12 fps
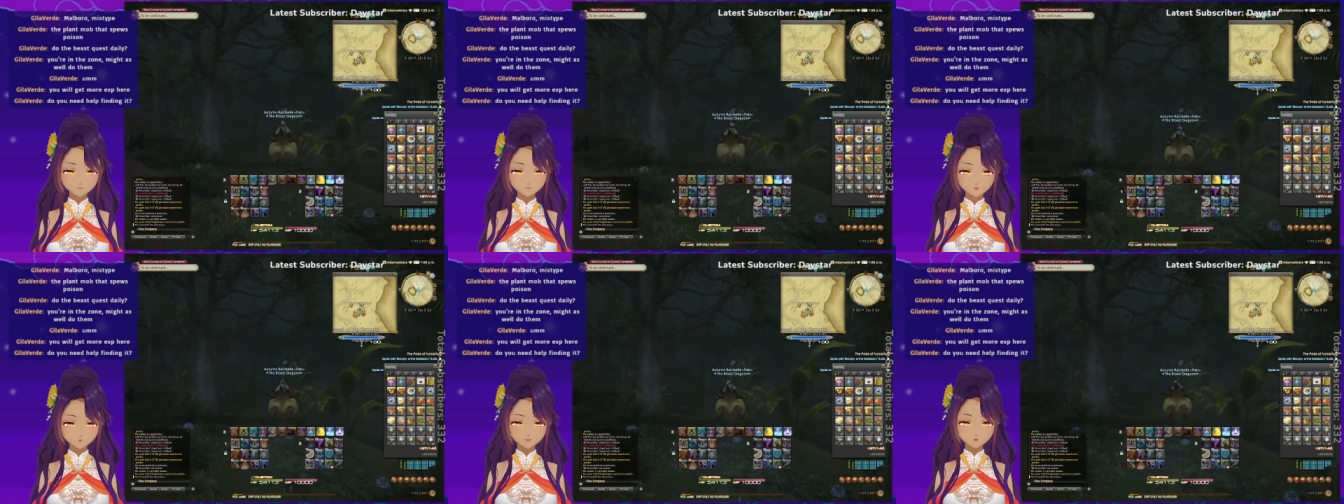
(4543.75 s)

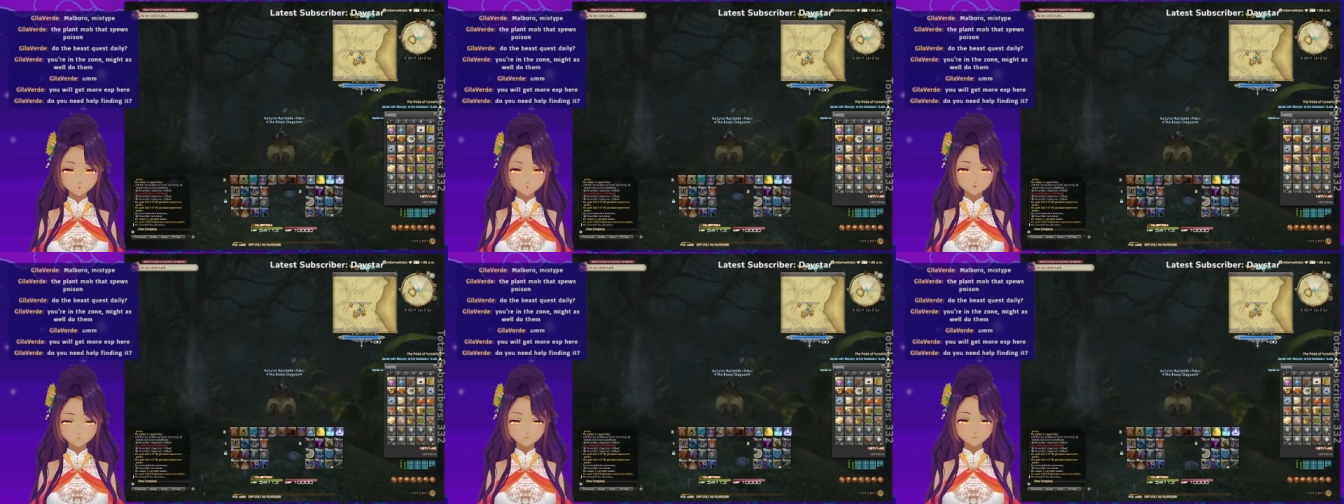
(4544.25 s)
We will do.
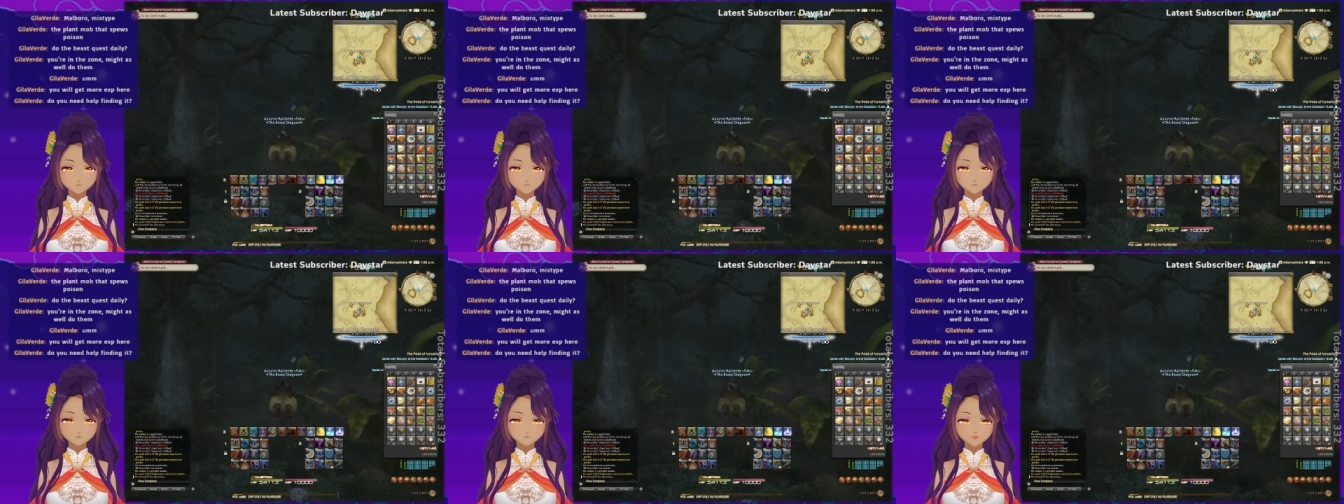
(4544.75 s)

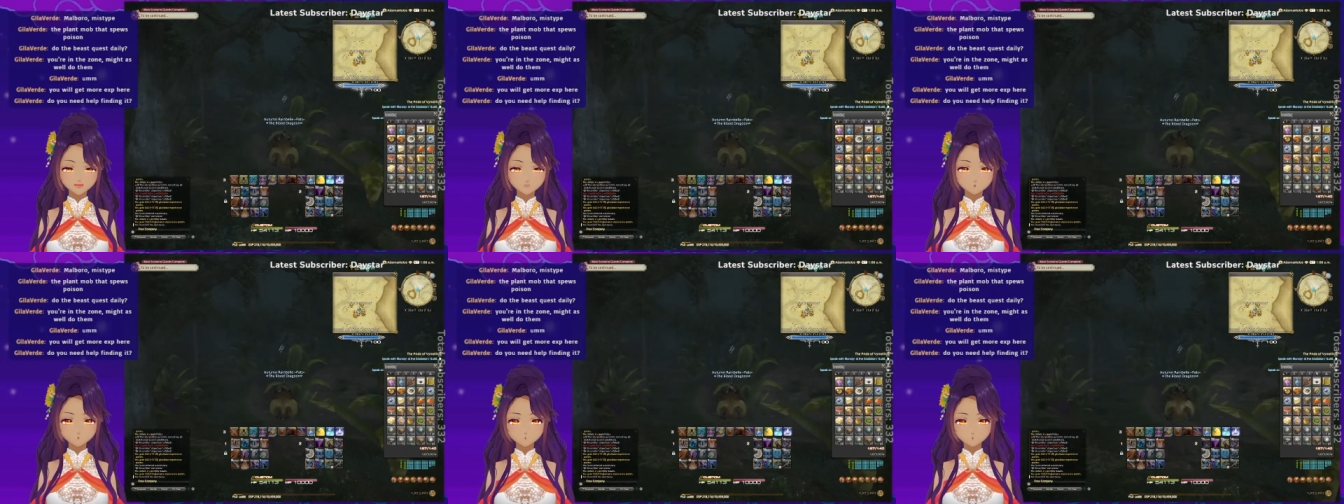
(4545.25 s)
The
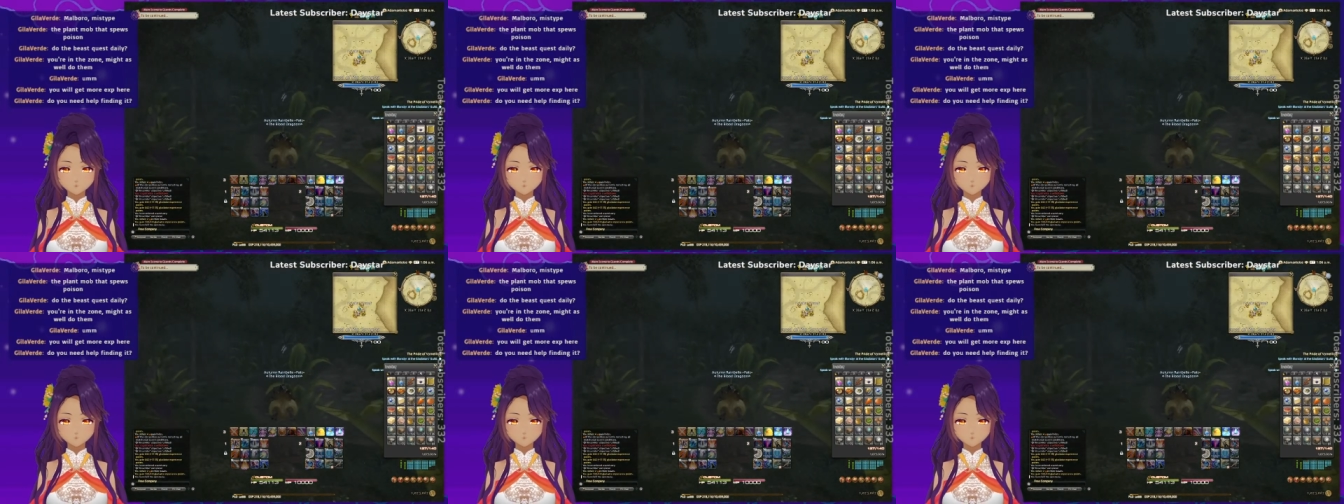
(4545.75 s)
do.